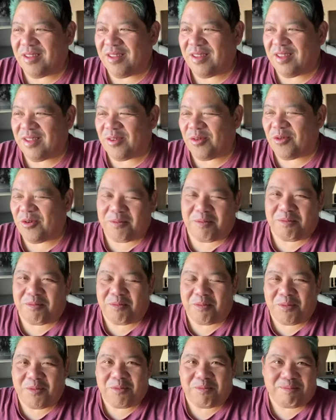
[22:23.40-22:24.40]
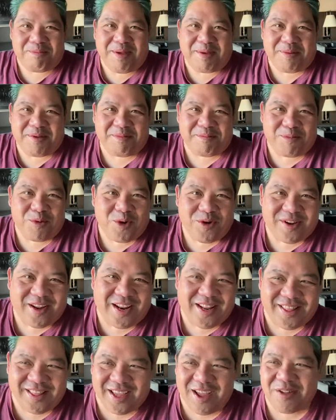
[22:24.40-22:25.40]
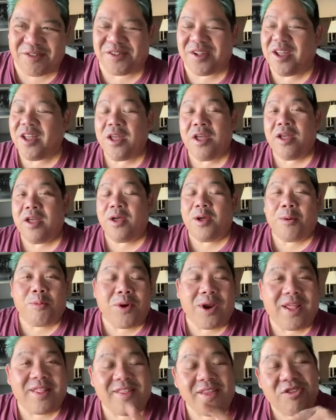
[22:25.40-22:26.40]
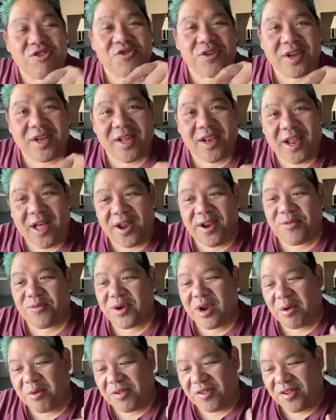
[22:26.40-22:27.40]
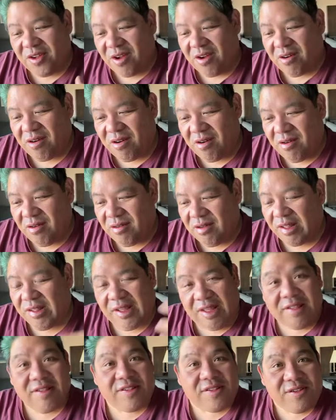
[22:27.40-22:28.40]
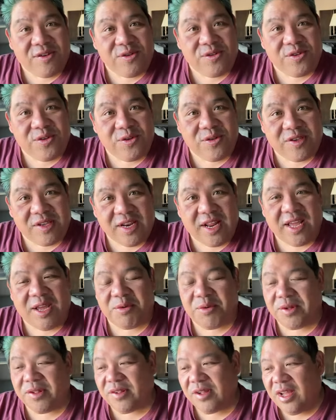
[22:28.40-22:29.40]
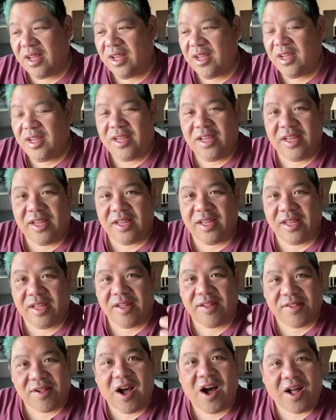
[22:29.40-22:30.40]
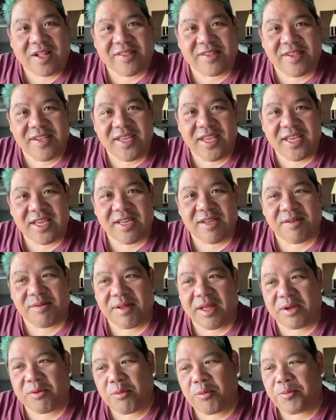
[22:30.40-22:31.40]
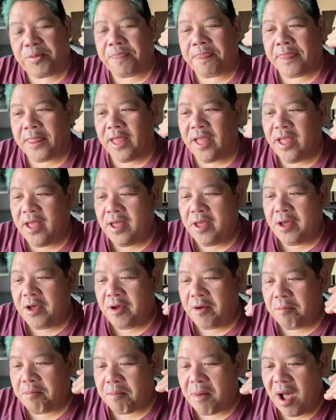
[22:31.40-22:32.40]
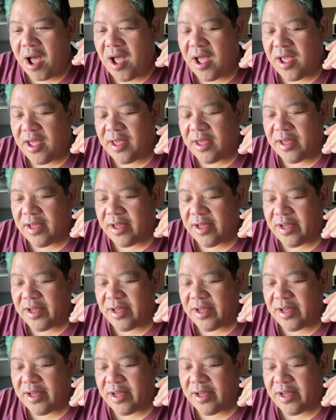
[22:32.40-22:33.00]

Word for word: or maybe more than anything else. What I did drink a lot of when I was younger, and still to today, is hot tea. Like my